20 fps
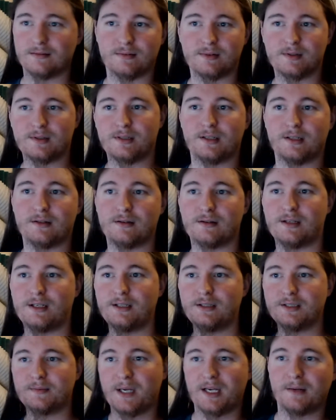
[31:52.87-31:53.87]

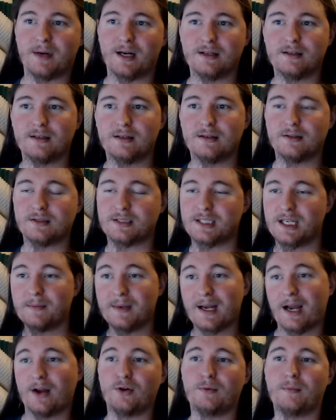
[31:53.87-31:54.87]
He's made by the same
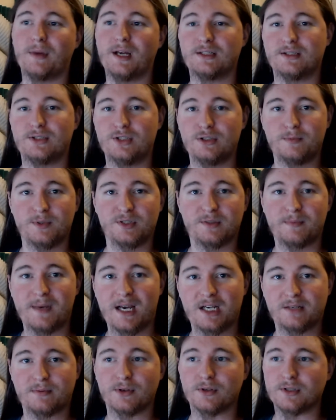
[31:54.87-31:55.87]
guy who makes Super
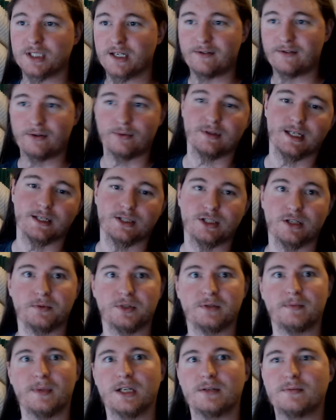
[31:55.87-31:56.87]
Smash Brothers. Everyone likes Super
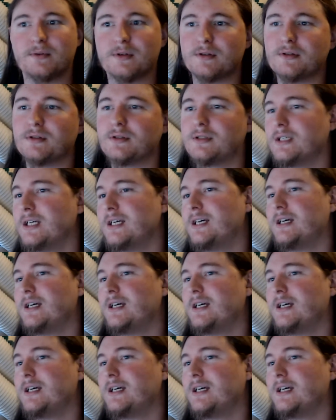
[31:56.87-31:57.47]
Smash Brothers.